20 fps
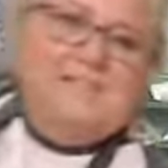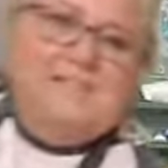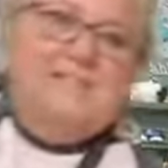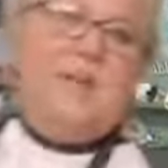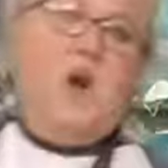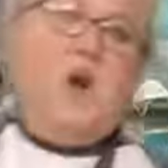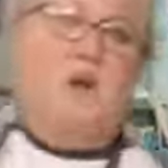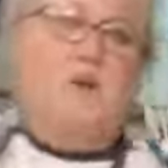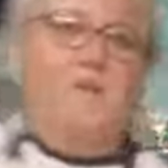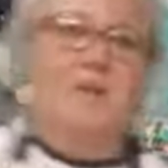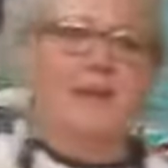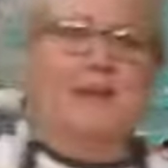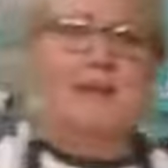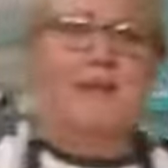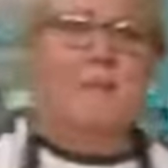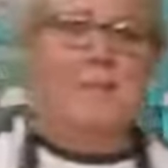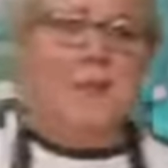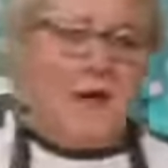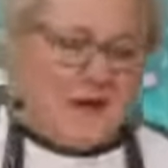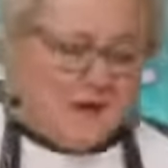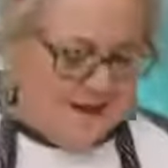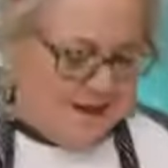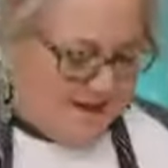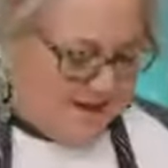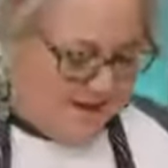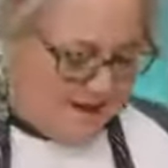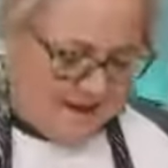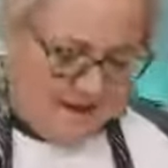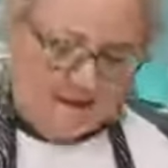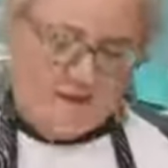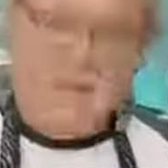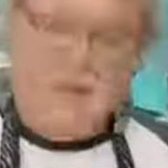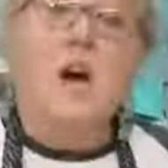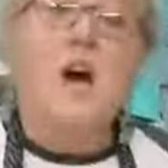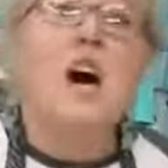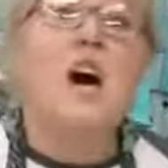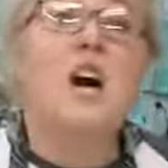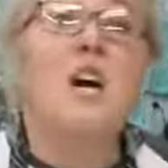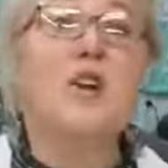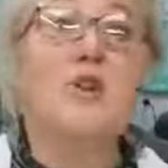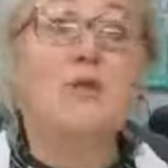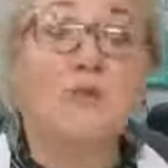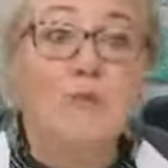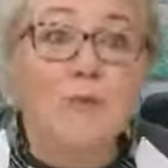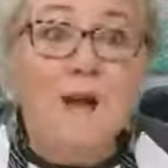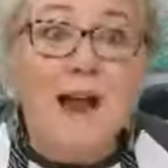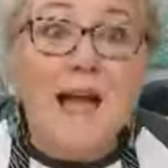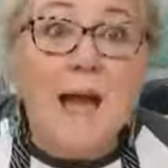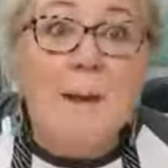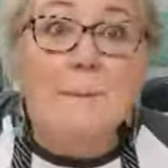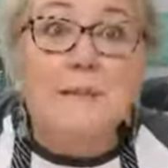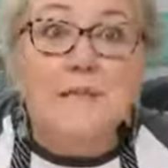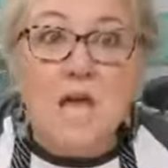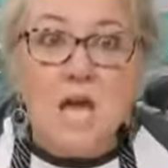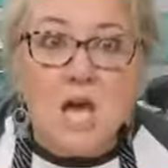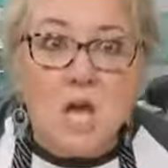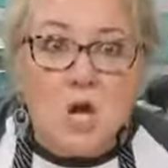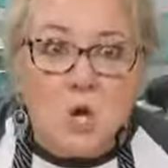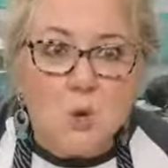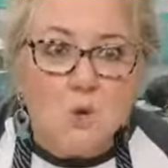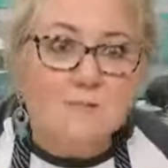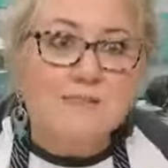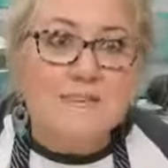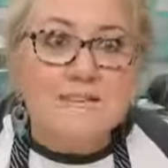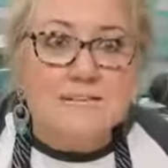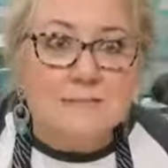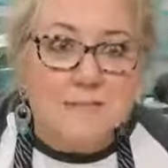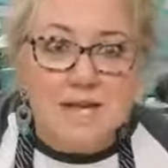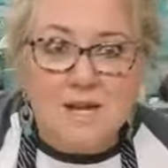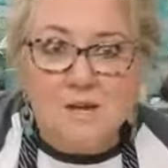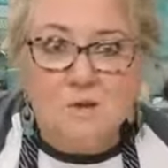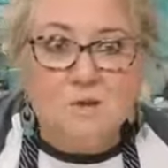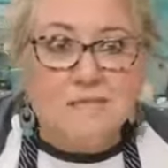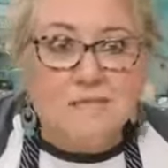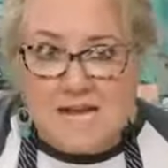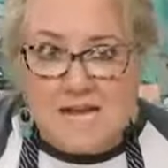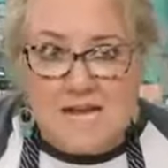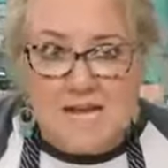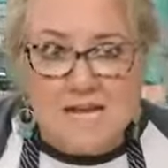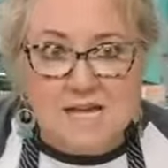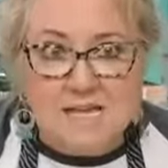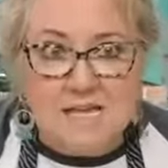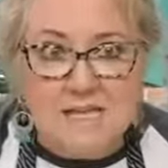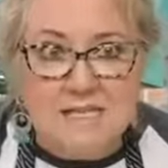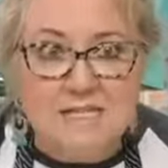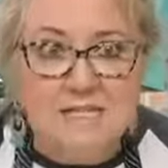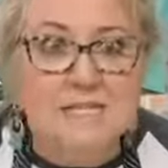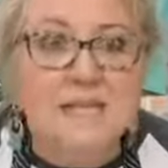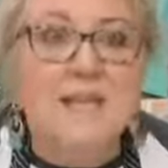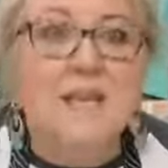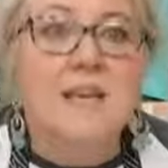talk me into buying a crap load of these metal signs.